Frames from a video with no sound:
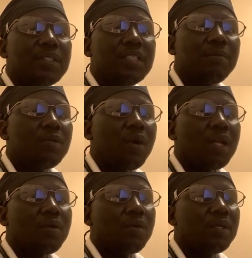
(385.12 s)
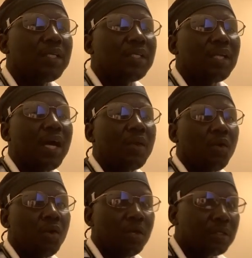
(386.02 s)
Chibudwal ko di ran
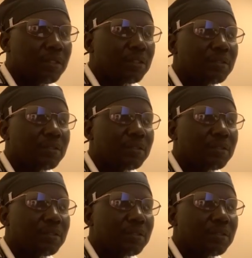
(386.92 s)
hurt